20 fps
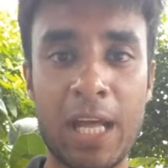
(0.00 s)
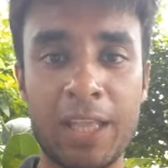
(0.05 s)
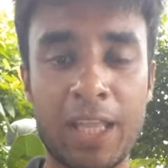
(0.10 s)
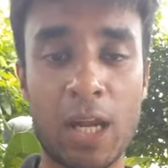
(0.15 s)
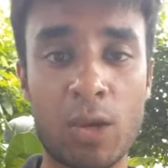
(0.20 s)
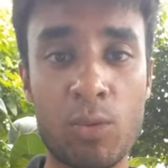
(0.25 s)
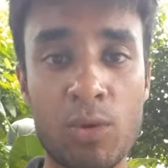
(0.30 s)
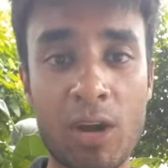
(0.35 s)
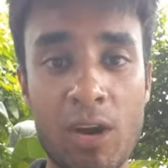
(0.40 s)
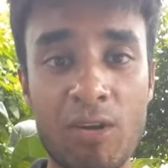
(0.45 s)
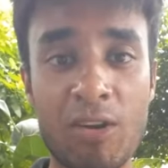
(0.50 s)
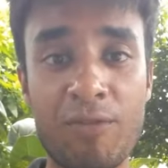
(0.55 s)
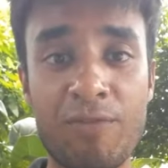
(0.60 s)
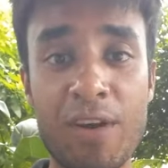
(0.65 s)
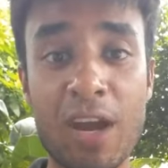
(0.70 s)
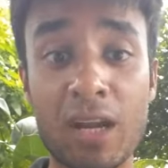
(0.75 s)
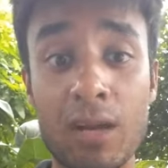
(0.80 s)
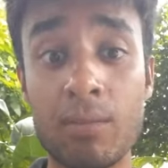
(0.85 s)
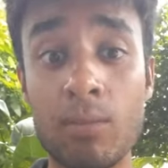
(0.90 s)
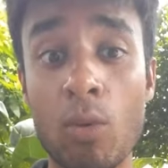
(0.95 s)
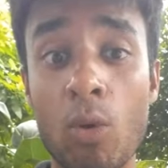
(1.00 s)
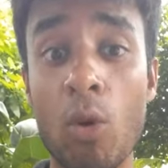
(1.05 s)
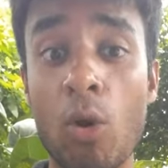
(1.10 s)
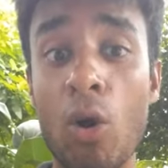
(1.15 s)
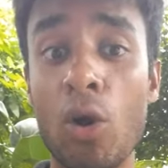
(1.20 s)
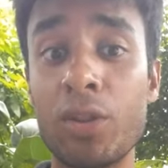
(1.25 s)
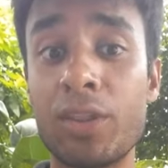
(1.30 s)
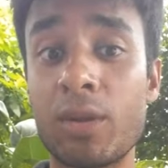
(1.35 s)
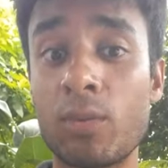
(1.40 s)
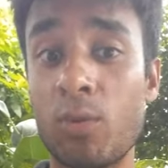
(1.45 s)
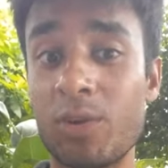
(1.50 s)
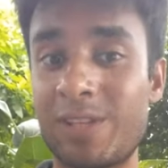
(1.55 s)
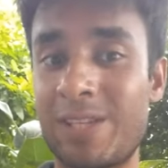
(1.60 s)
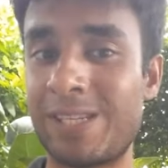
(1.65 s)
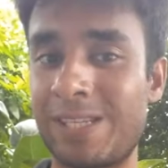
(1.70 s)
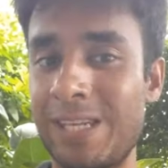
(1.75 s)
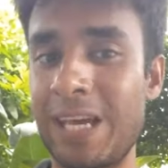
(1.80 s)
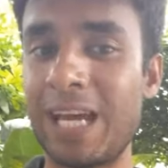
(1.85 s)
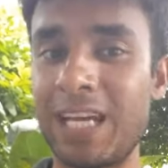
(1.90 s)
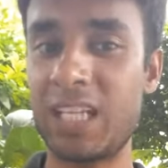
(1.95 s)
that we are in fact more than what
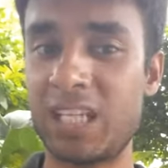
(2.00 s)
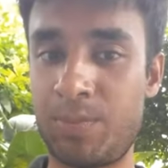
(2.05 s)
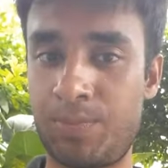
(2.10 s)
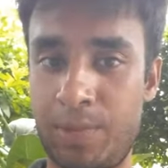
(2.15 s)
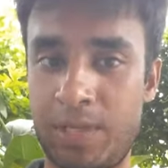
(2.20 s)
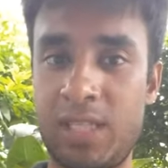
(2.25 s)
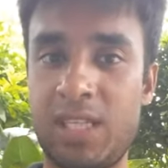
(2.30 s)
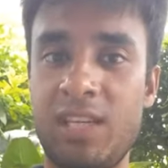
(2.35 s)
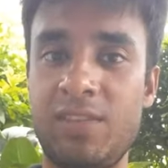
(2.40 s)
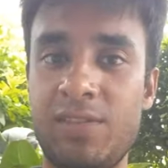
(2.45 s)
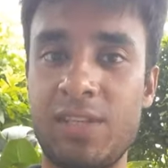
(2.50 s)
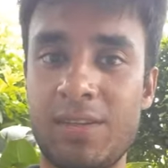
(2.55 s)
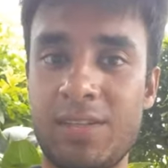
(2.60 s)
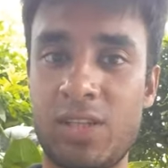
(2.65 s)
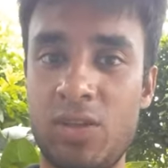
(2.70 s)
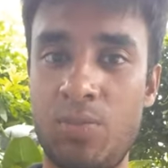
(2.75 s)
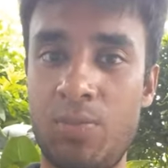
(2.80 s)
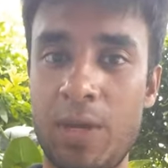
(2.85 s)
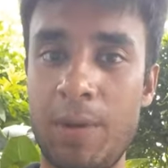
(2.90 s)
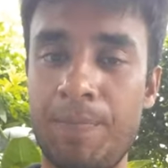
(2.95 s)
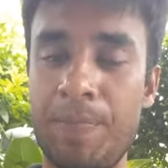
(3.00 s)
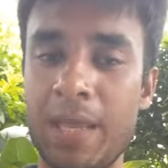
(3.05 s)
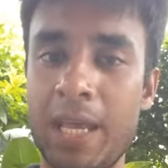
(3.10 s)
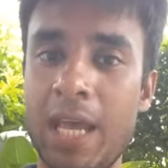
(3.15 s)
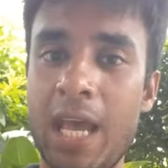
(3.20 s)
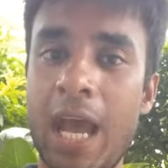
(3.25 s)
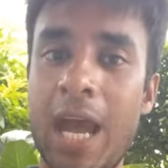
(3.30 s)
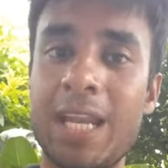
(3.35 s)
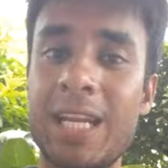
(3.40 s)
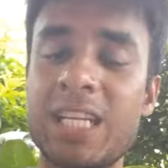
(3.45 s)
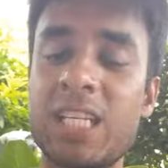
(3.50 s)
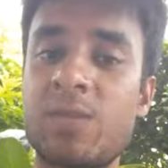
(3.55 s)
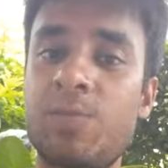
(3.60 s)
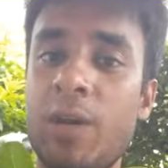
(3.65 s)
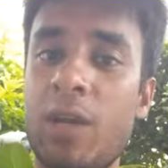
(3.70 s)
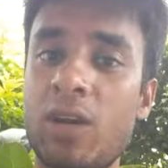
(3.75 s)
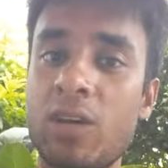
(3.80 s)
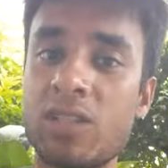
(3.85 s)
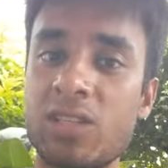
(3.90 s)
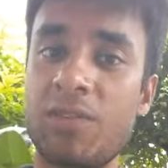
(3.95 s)
society perceives us to be. And it is
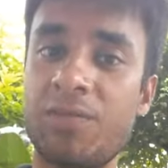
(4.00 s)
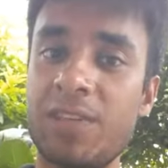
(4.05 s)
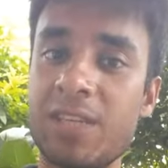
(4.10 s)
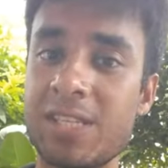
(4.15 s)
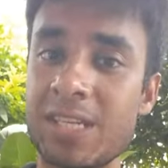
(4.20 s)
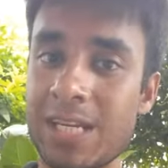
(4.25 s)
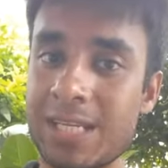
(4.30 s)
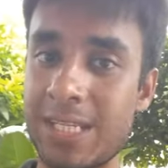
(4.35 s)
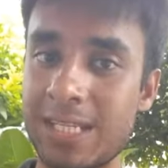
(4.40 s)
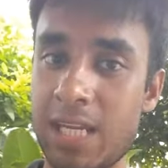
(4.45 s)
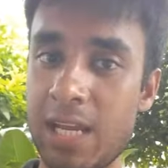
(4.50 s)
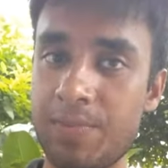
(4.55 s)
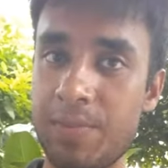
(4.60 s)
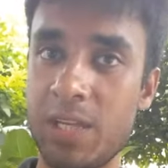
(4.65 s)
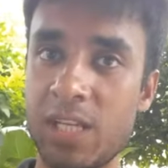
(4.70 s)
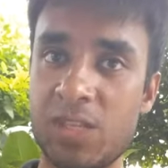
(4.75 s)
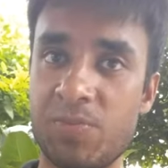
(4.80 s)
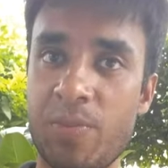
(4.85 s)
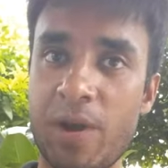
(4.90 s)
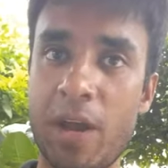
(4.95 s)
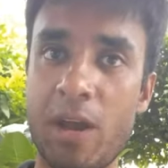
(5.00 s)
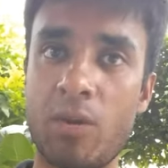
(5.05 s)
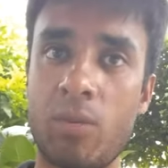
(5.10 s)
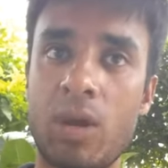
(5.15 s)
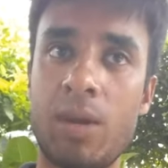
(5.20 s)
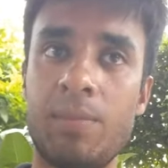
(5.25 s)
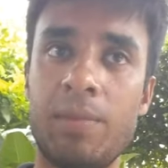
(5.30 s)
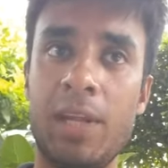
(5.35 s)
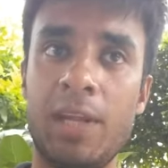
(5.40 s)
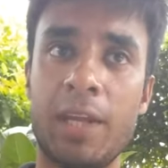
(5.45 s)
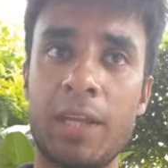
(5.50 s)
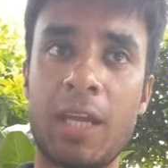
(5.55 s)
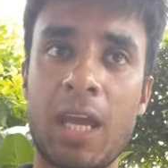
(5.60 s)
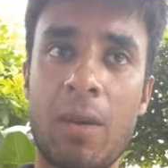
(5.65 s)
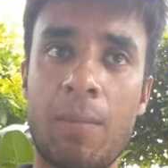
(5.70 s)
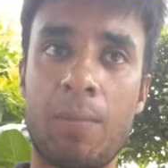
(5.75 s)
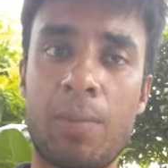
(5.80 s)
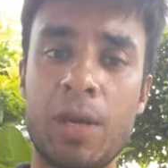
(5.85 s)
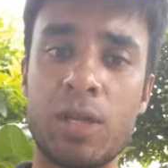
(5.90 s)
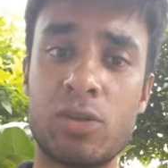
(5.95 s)
because of this I set up the Inspire1Million
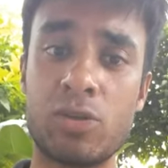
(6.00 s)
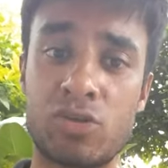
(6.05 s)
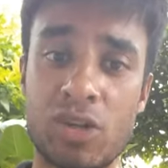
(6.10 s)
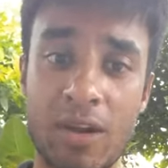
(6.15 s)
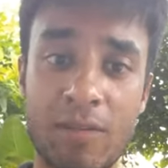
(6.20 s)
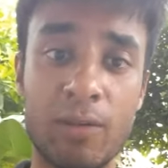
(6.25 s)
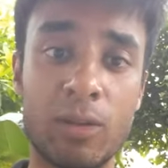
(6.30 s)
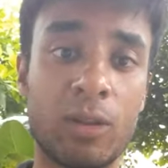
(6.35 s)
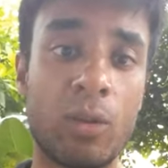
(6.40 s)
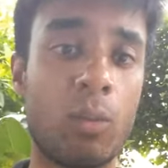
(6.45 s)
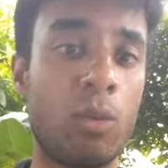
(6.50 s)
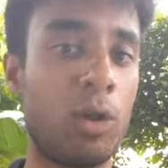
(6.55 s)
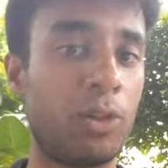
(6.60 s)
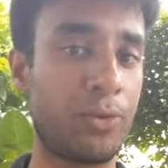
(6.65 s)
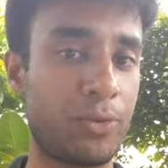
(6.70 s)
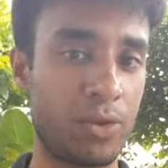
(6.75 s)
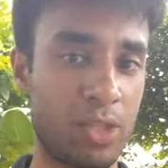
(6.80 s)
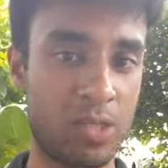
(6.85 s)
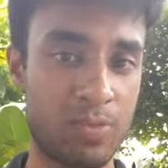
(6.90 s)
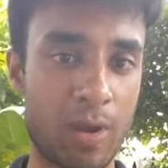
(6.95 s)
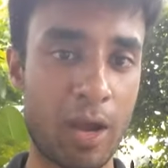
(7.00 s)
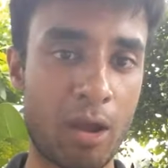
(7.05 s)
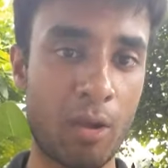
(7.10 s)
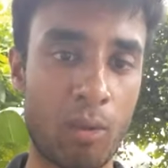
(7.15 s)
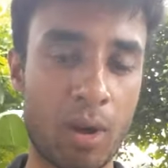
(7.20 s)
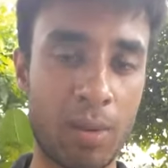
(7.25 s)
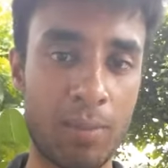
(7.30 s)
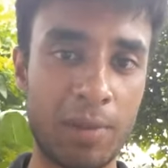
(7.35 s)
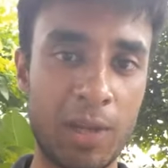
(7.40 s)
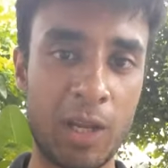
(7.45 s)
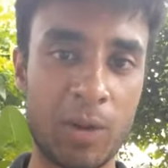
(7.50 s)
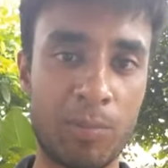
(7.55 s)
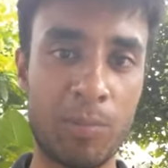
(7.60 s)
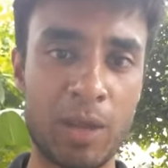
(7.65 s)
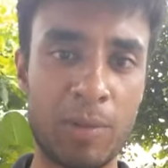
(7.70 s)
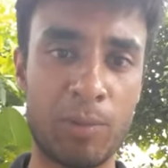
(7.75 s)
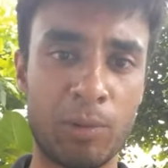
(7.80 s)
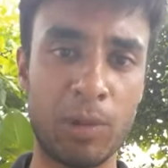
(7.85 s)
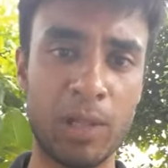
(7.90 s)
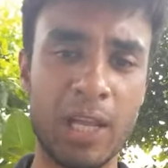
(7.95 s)
campaign, to travel the world to inspire 1 million
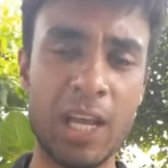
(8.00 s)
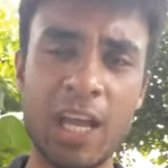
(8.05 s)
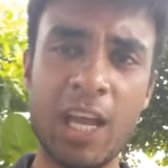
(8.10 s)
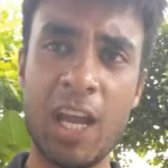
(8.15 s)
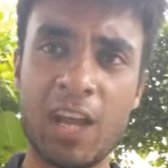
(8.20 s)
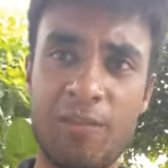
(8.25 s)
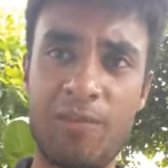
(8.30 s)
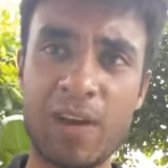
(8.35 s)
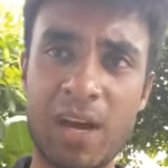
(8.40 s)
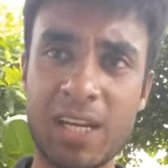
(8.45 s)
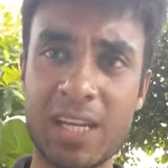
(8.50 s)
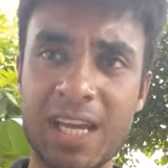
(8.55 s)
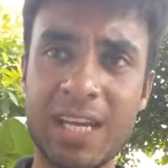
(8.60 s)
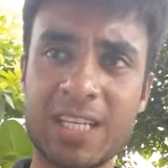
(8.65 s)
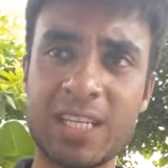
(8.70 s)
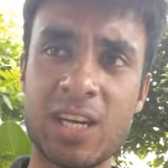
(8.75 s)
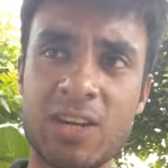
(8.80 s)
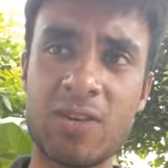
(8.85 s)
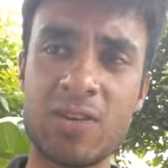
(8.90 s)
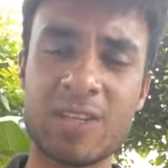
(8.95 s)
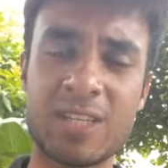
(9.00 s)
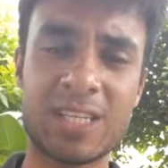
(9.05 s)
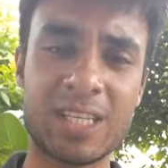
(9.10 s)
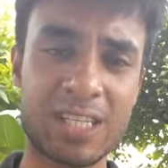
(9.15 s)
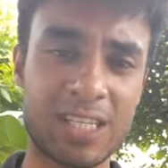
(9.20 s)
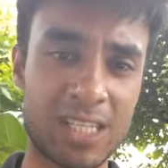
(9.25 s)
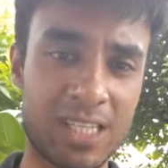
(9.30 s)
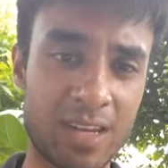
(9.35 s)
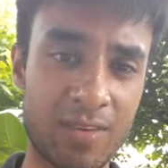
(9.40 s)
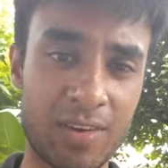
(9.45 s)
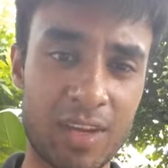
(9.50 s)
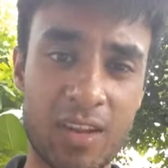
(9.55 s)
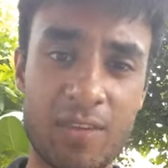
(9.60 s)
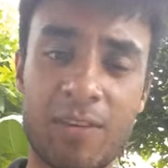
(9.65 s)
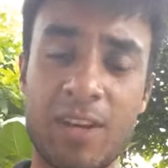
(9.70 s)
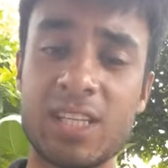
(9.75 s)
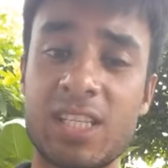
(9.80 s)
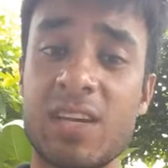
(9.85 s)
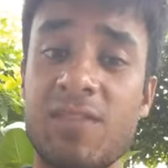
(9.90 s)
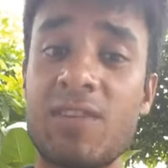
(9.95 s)
people. In fact, 867
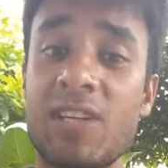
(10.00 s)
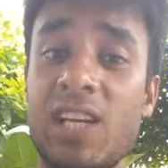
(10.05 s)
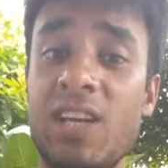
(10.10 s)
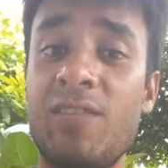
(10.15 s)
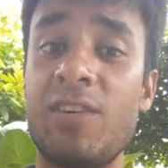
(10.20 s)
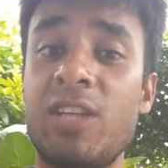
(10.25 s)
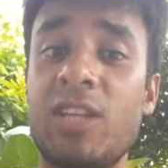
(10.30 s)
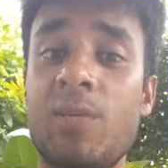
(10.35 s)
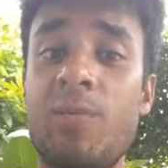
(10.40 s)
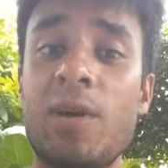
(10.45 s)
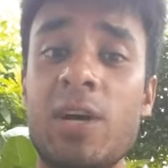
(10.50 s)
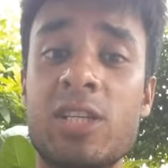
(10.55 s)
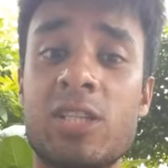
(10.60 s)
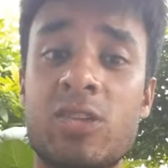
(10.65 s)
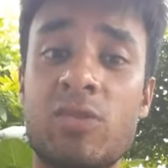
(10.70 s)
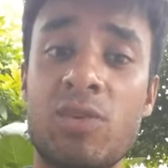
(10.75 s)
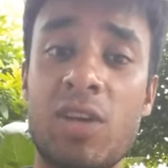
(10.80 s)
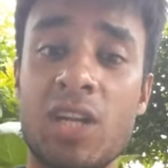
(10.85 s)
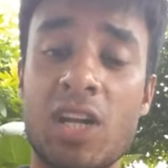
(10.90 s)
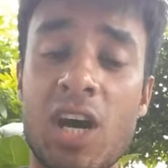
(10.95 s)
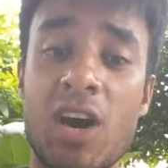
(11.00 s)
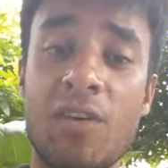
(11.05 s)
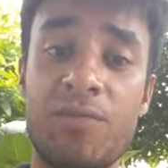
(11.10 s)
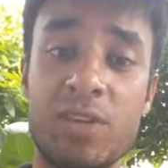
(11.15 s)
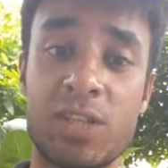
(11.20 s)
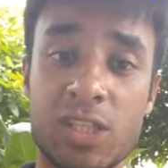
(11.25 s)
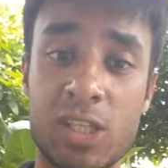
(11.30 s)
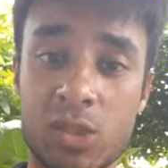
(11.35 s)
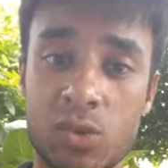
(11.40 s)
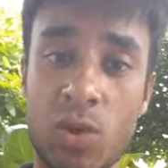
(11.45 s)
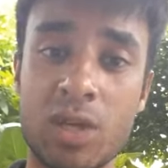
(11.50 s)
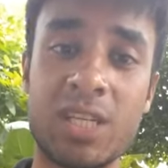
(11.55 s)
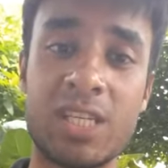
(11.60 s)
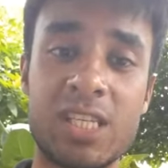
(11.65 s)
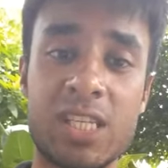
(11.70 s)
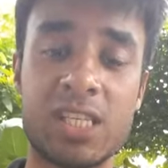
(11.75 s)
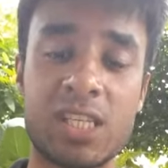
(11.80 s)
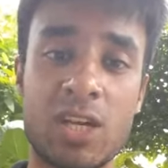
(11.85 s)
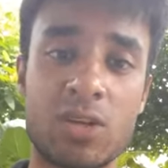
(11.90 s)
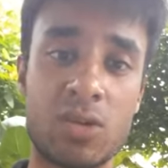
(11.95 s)
events I've delivered in the past 3.5 years in
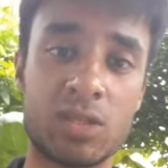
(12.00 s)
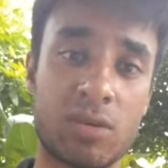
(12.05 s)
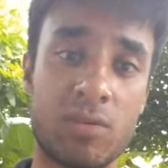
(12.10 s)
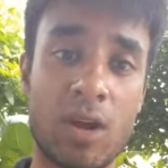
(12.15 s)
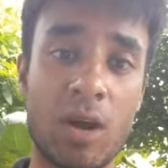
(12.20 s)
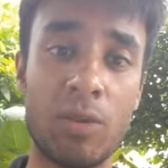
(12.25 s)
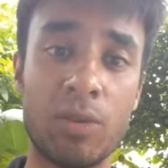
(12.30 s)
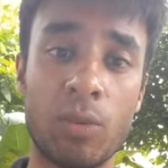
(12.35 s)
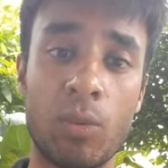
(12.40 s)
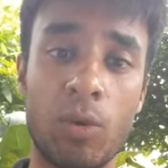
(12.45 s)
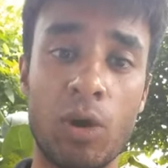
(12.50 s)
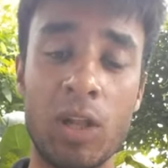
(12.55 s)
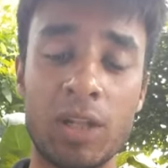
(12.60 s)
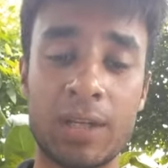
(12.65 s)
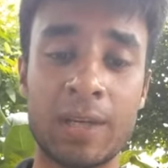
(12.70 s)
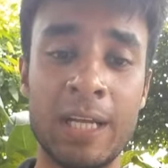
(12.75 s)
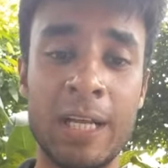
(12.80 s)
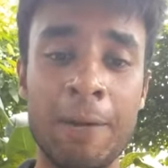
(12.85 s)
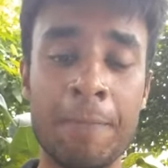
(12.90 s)
26 countries around the world.